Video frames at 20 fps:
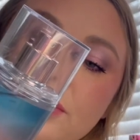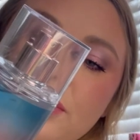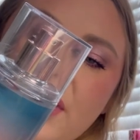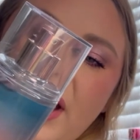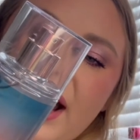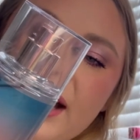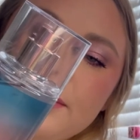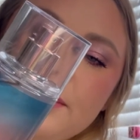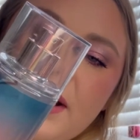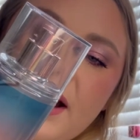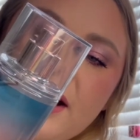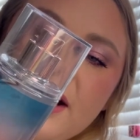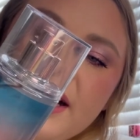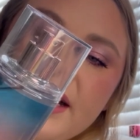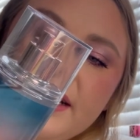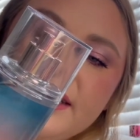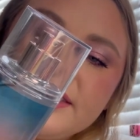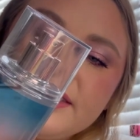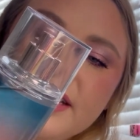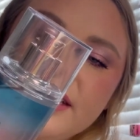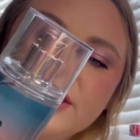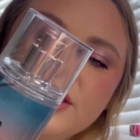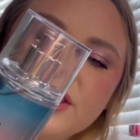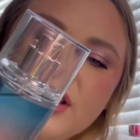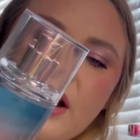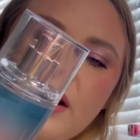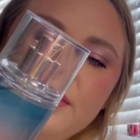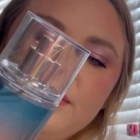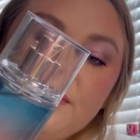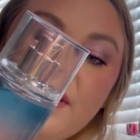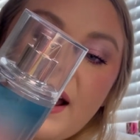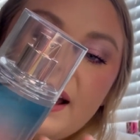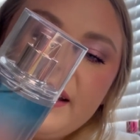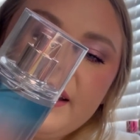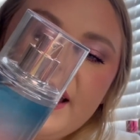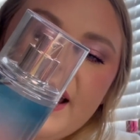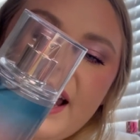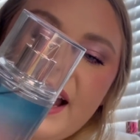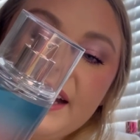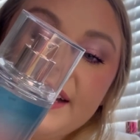Blackberries and Salt
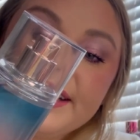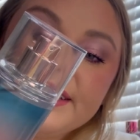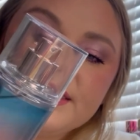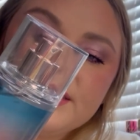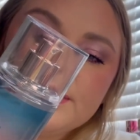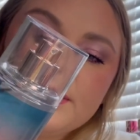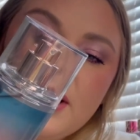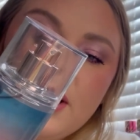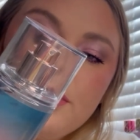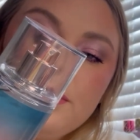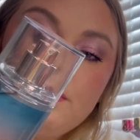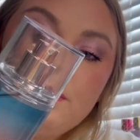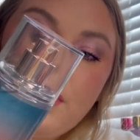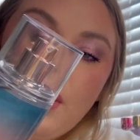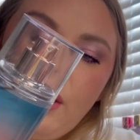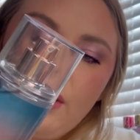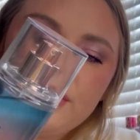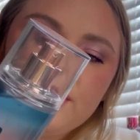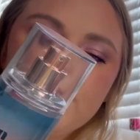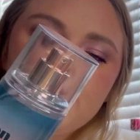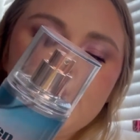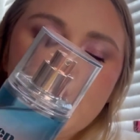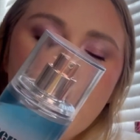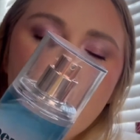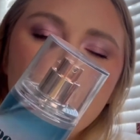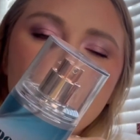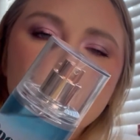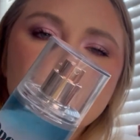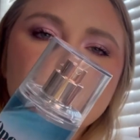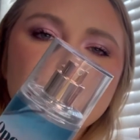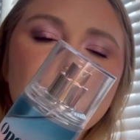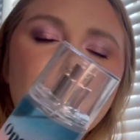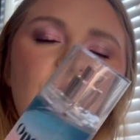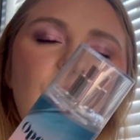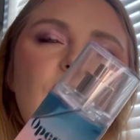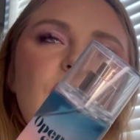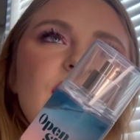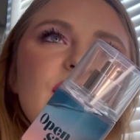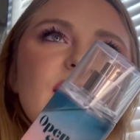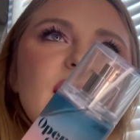Violet, I can smell both of those.
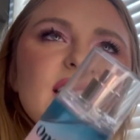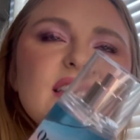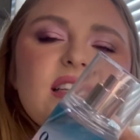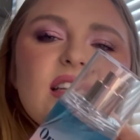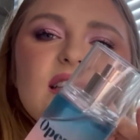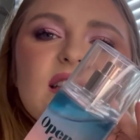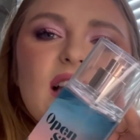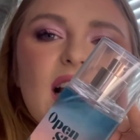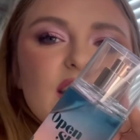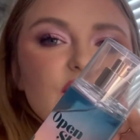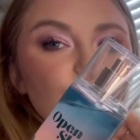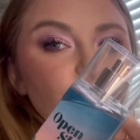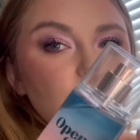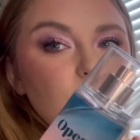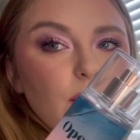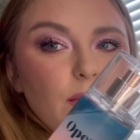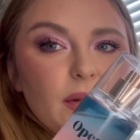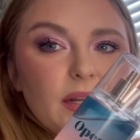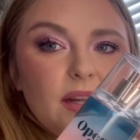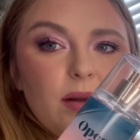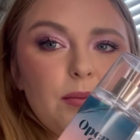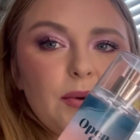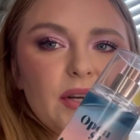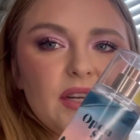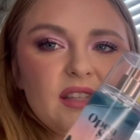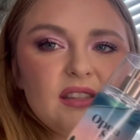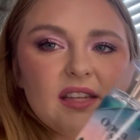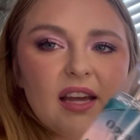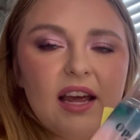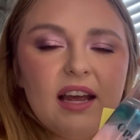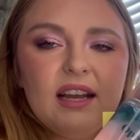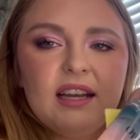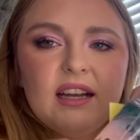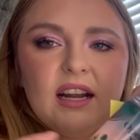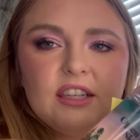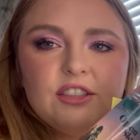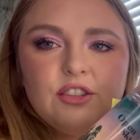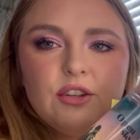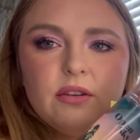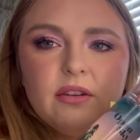This is actually a really pretty scent and
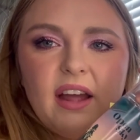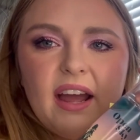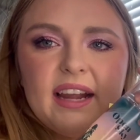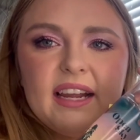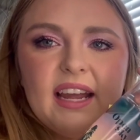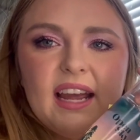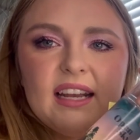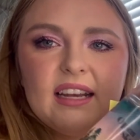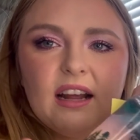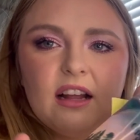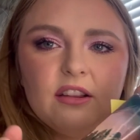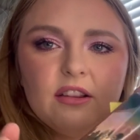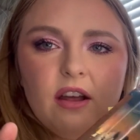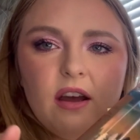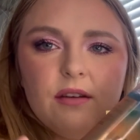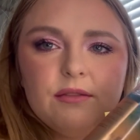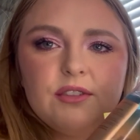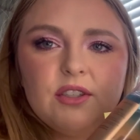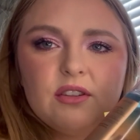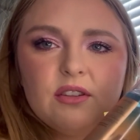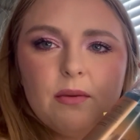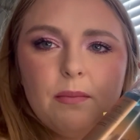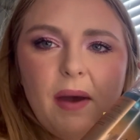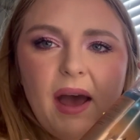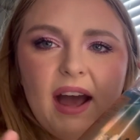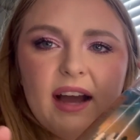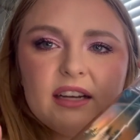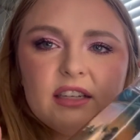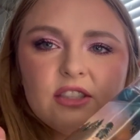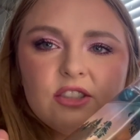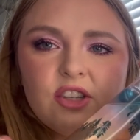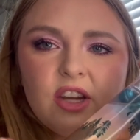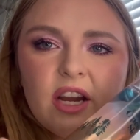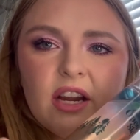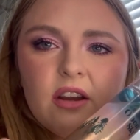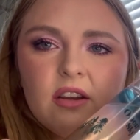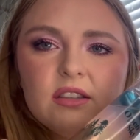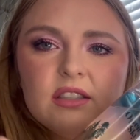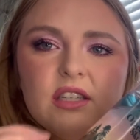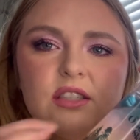I do like it, and I loved the packaging
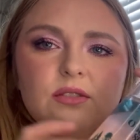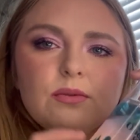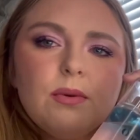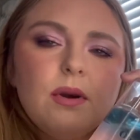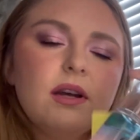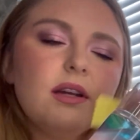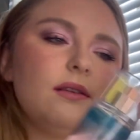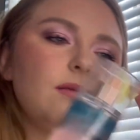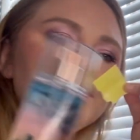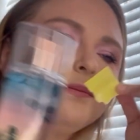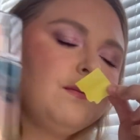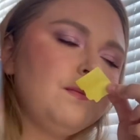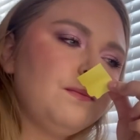on this one.